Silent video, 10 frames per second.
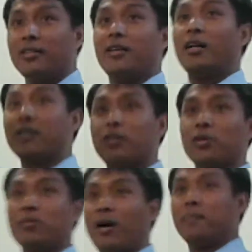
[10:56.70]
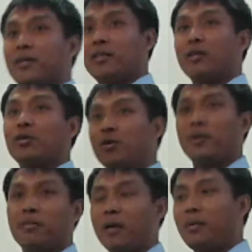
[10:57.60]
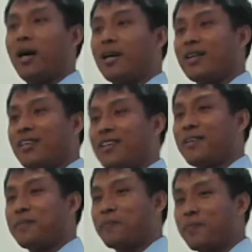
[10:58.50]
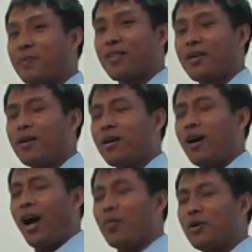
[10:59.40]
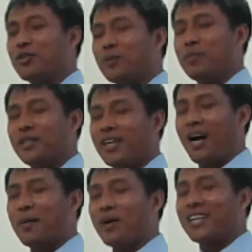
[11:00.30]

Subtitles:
the other group, the group in my mind. I want to become